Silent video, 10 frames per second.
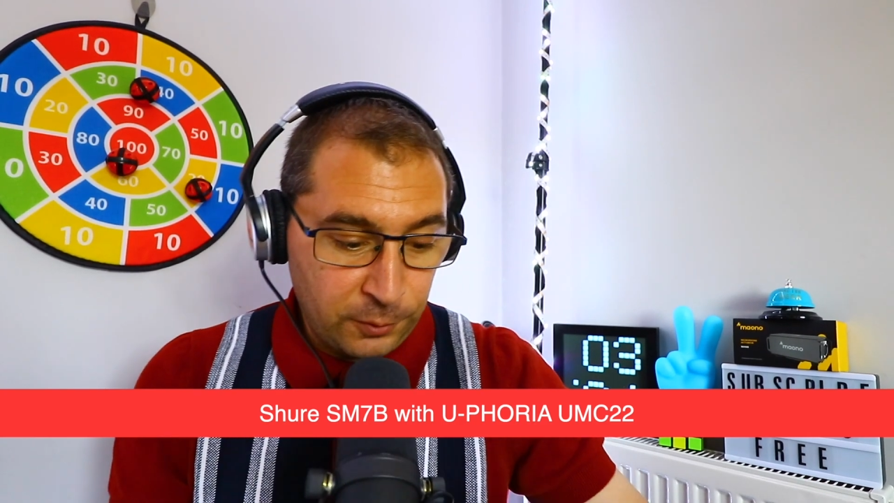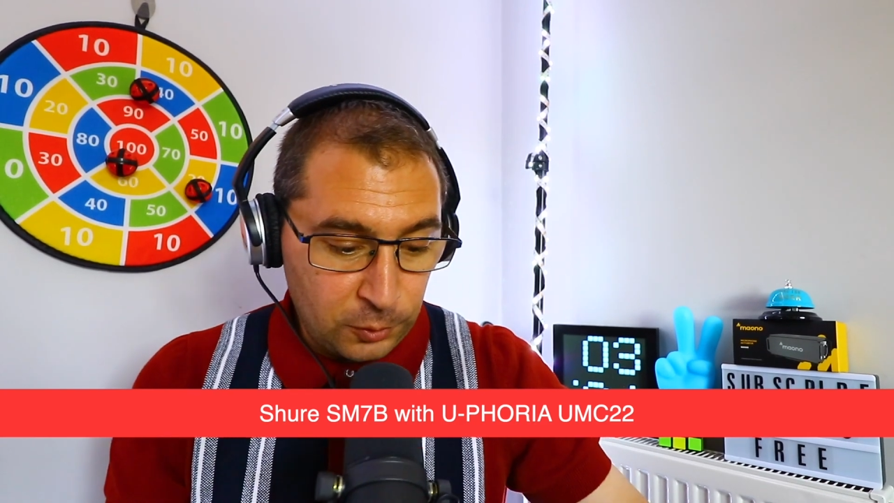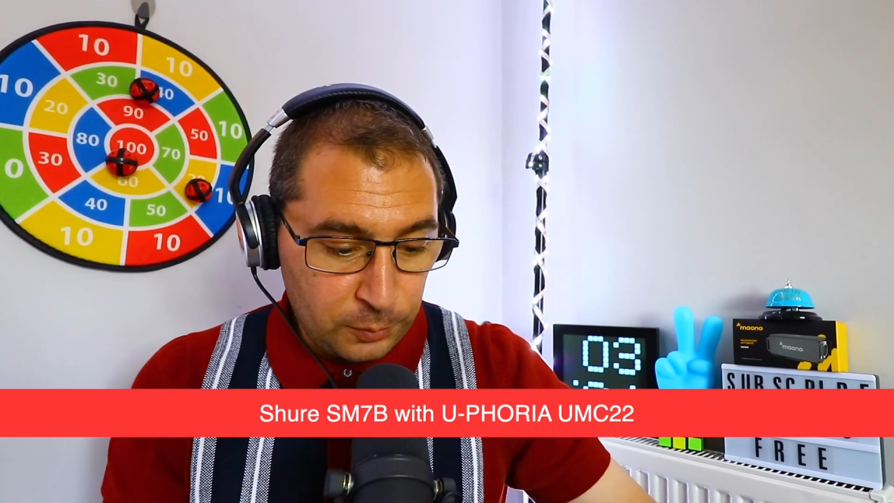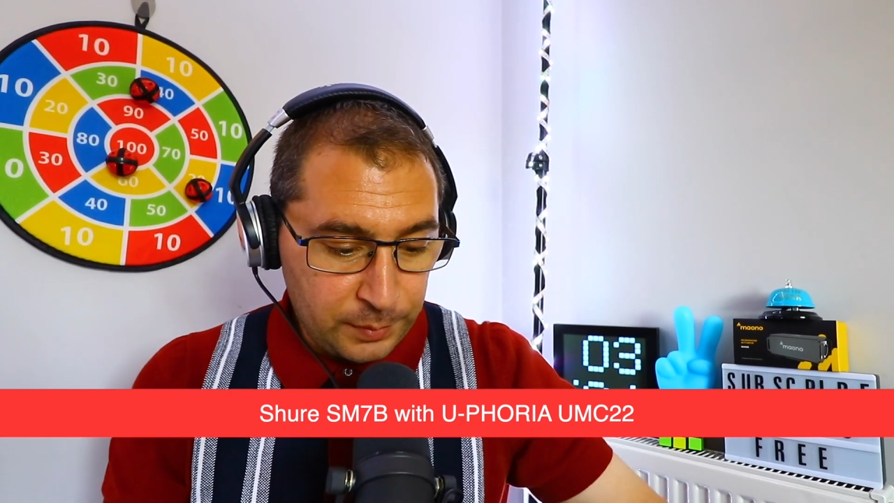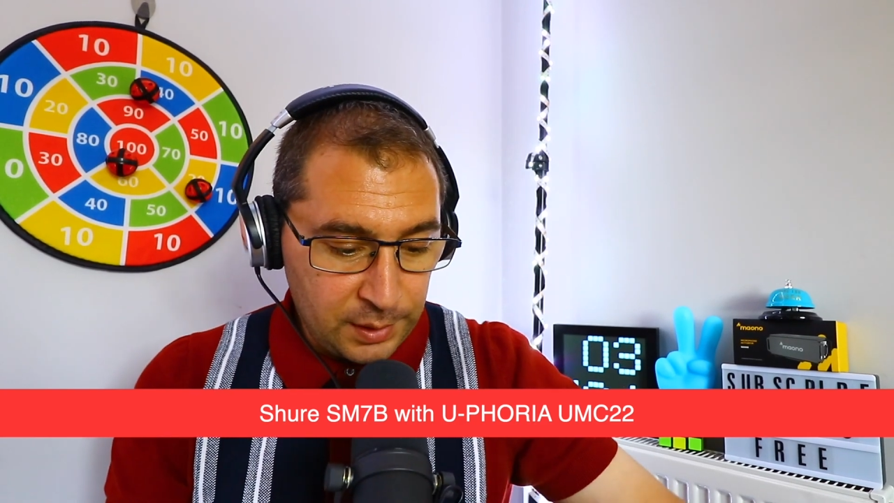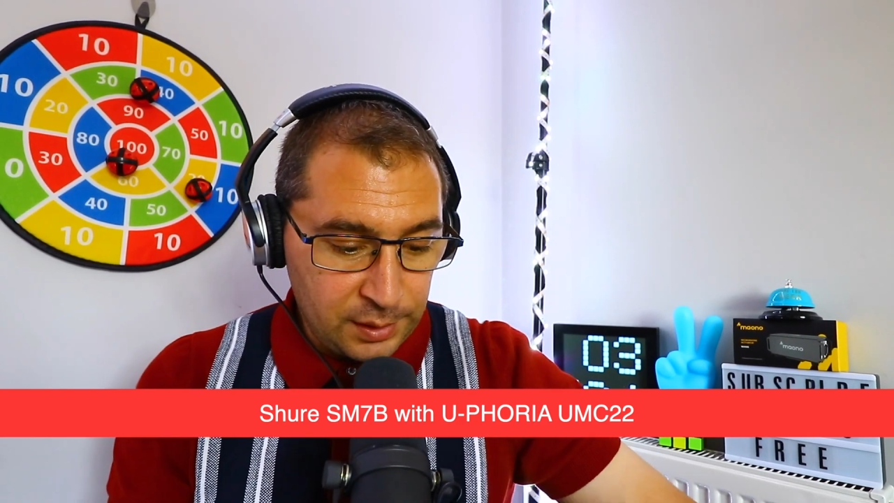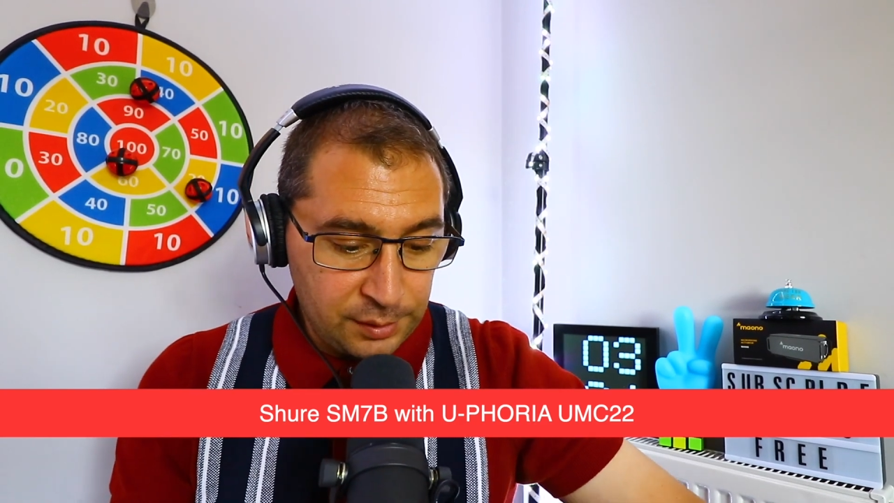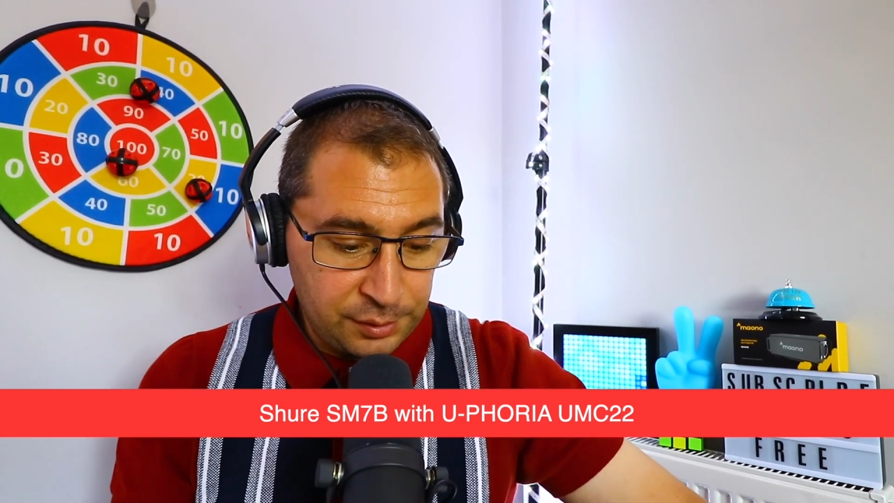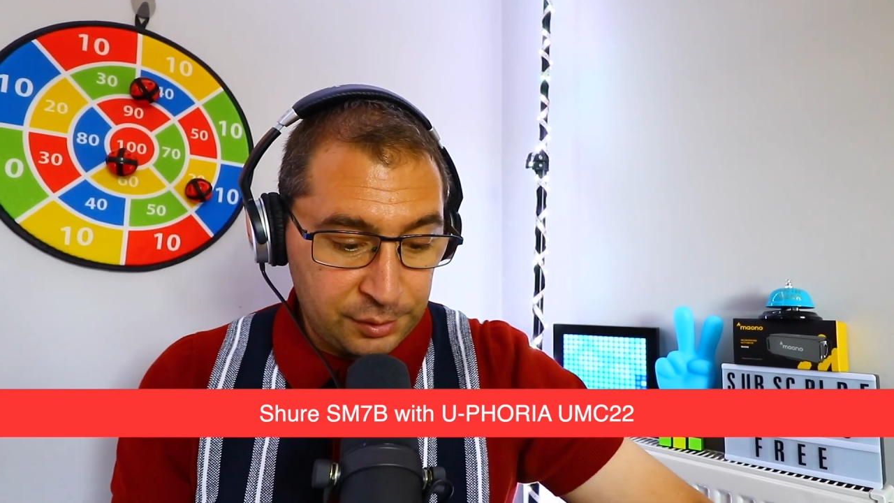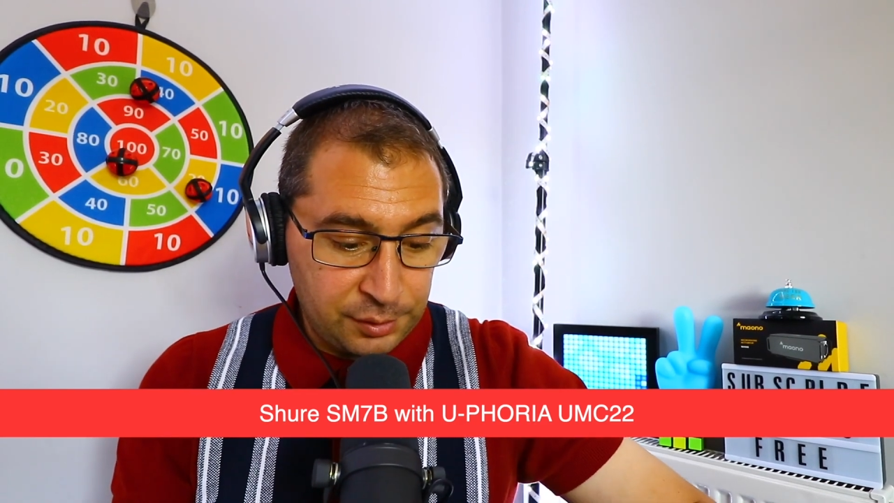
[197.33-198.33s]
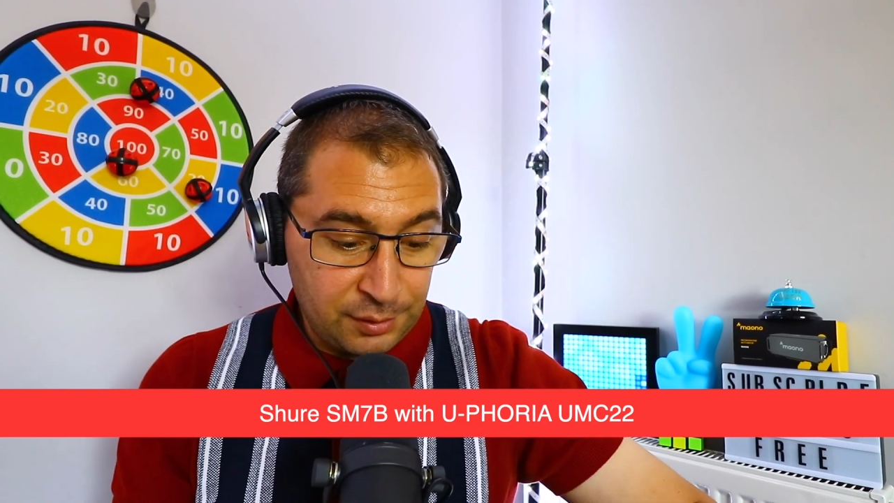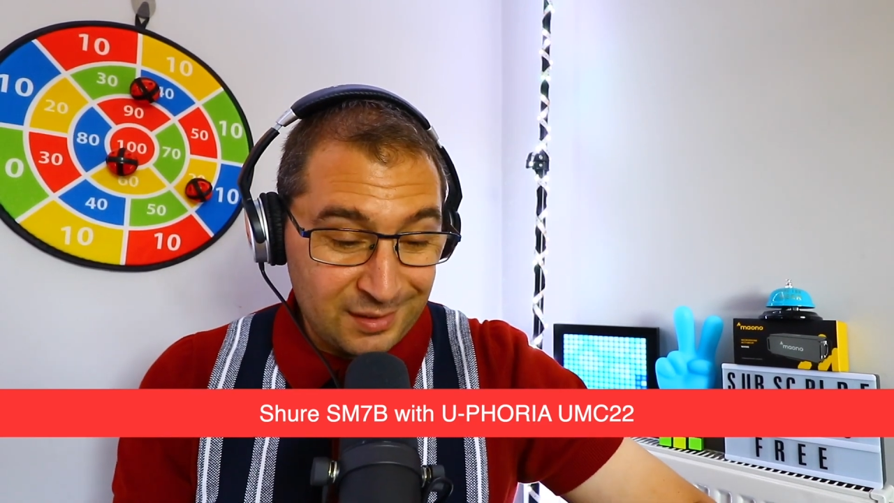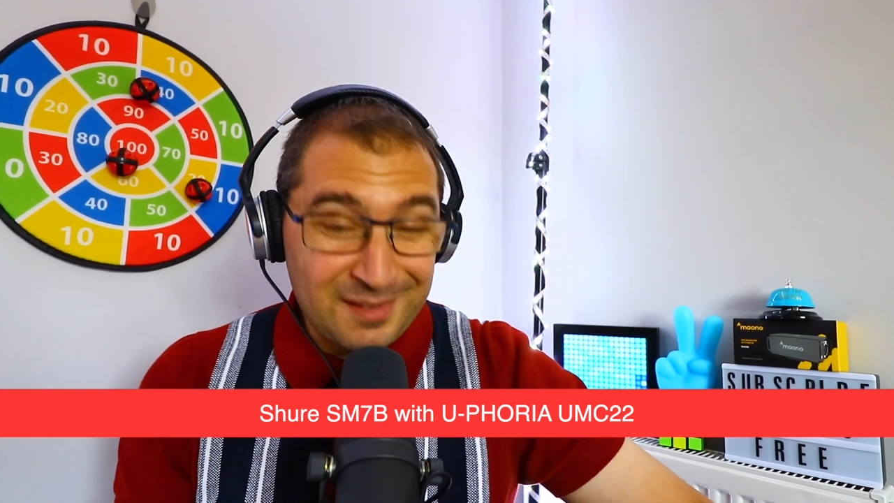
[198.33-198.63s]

volume is